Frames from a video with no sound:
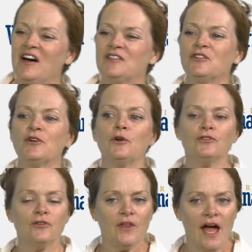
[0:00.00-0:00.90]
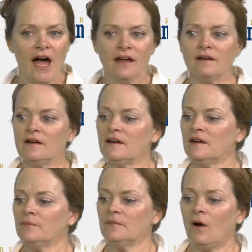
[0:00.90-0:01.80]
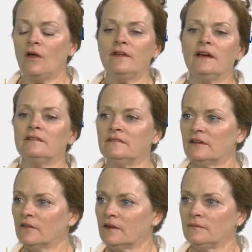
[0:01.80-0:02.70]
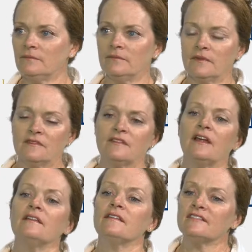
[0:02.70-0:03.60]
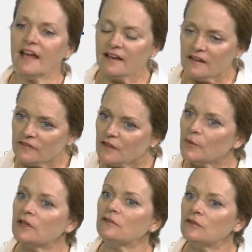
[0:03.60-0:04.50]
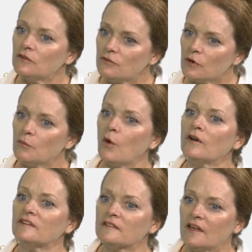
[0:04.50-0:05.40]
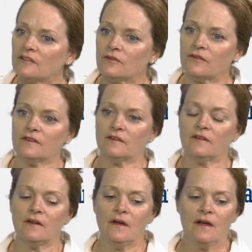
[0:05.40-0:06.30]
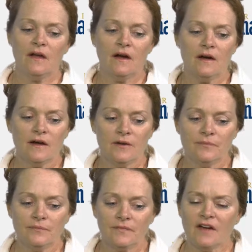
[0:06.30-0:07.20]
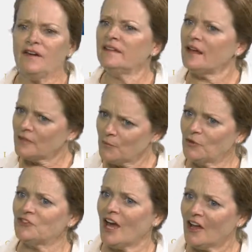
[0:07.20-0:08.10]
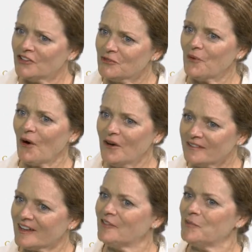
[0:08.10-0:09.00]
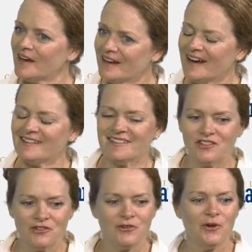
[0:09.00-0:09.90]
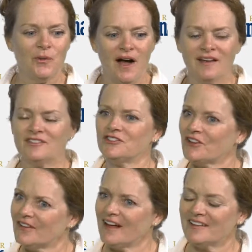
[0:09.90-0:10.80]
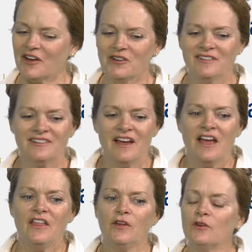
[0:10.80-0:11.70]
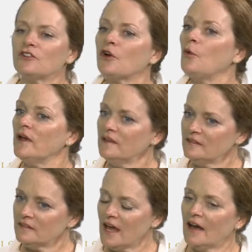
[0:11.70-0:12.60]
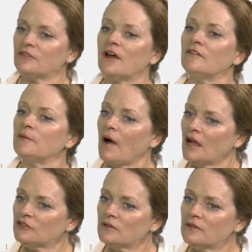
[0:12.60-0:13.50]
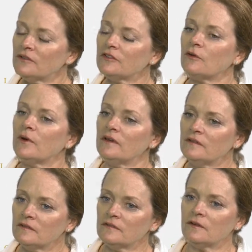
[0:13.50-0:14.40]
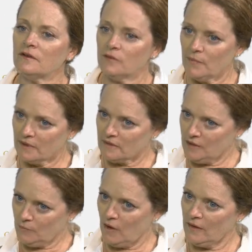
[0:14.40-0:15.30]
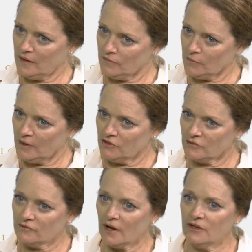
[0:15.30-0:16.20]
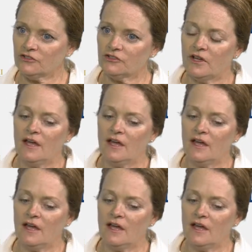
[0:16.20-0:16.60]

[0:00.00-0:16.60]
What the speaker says: So it goes through that, all the, you know, the sedatives that we can use for a more successful visit. I found that the most challenging part because I haven't been in anesthesia for a while, so I took a lot of notes. There is a quiz after every module. There's a quiz, so to keep all that information fresh.